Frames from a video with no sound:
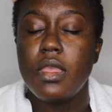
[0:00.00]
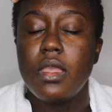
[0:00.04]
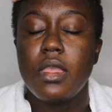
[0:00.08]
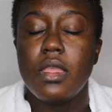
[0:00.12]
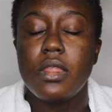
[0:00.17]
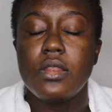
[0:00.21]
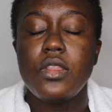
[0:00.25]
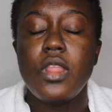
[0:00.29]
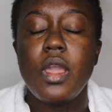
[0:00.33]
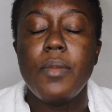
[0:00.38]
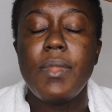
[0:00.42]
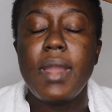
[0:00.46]
so we're
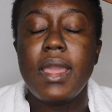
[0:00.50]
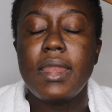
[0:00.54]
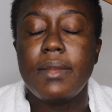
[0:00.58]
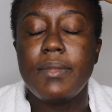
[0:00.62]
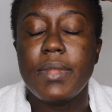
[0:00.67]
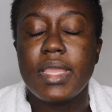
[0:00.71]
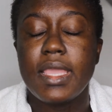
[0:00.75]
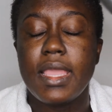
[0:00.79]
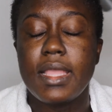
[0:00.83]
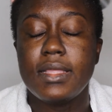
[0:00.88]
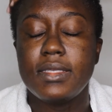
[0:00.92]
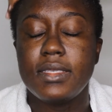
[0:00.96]
gonna
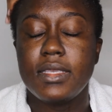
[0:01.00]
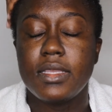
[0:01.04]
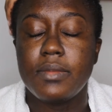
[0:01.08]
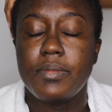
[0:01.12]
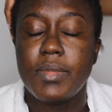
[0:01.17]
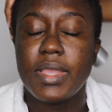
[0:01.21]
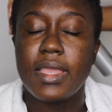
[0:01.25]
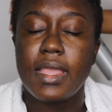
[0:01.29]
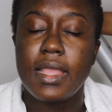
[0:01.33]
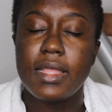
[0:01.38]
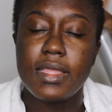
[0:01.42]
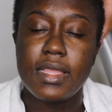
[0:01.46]
gear most
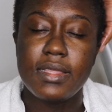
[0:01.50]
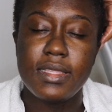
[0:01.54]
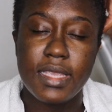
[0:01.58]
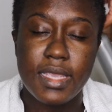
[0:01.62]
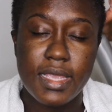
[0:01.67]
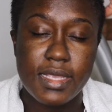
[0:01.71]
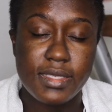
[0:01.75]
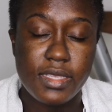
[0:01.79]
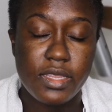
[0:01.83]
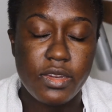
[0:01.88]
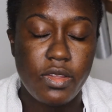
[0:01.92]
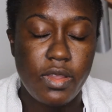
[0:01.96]
of her
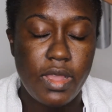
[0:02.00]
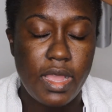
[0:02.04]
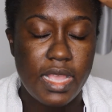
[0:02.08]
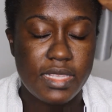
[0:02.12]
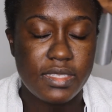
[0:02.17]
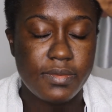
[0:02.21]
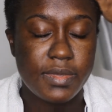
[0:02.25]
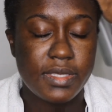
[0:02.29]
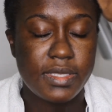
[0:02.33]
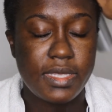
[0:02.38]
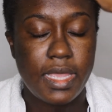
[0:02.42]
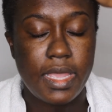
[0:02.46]
treatment
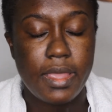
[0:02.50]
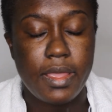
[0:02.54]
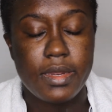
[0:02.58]
towards